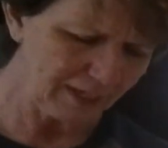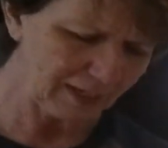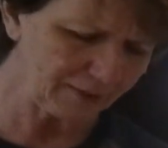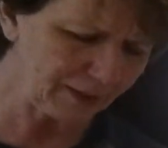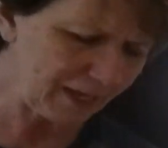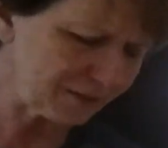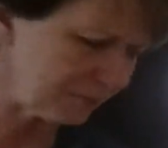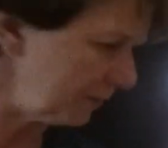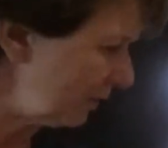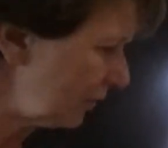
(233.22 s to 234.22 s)
And the last
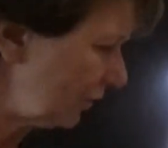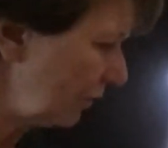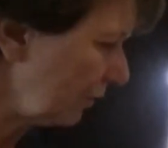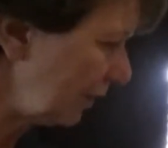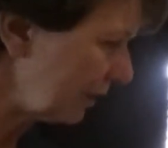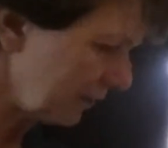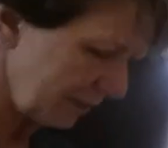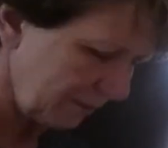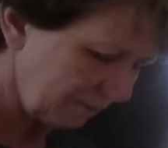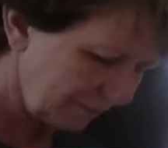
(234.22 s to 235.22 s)
one is
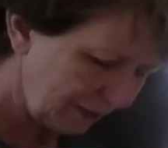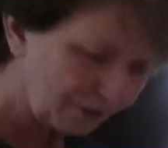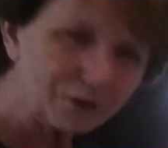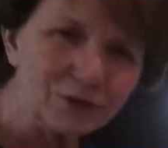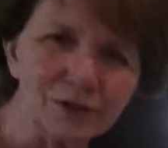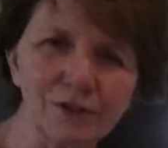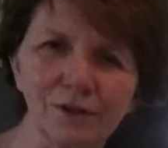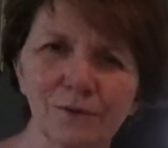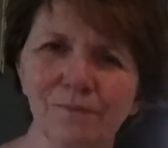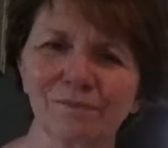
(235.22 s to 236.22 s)
curious, eager to
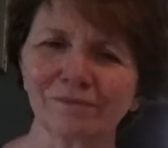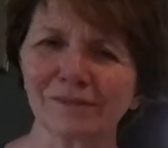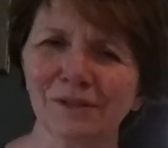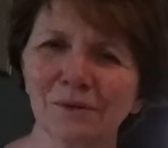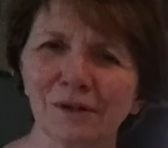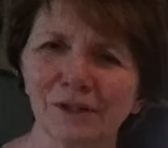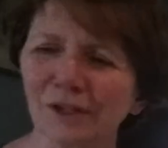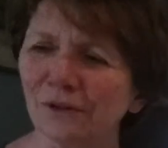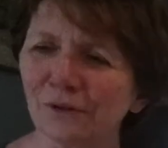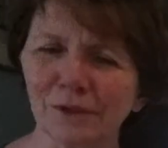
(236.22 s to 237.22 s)
know. You are
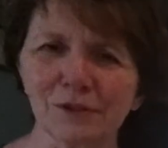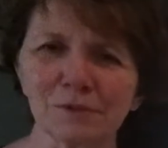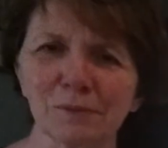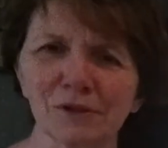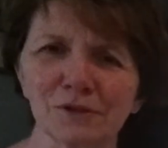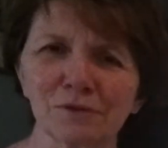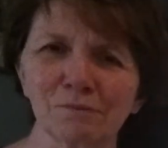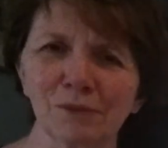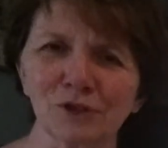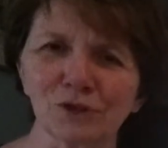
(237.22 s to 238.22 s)
a curious
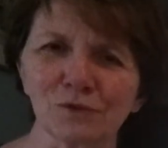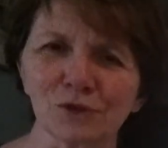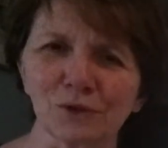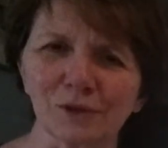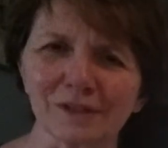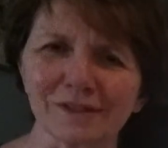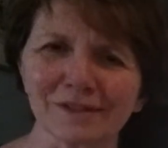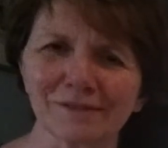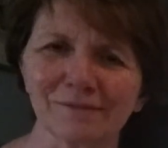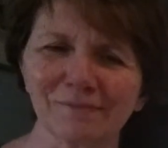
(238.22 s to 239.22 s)
bunch of
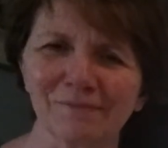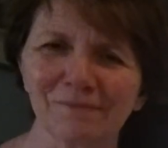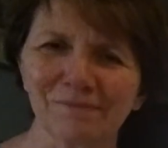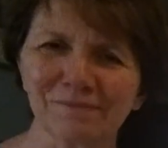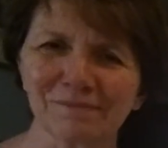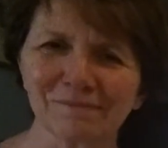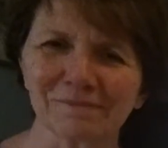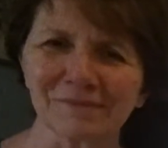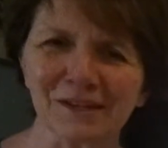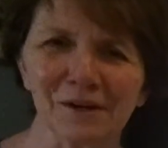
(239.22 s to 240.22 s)
students.
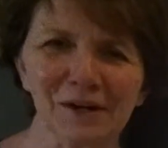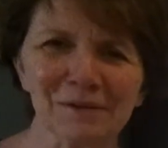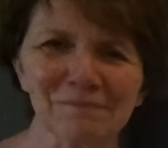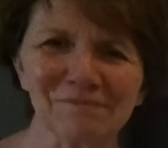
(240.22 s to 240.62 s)
All right.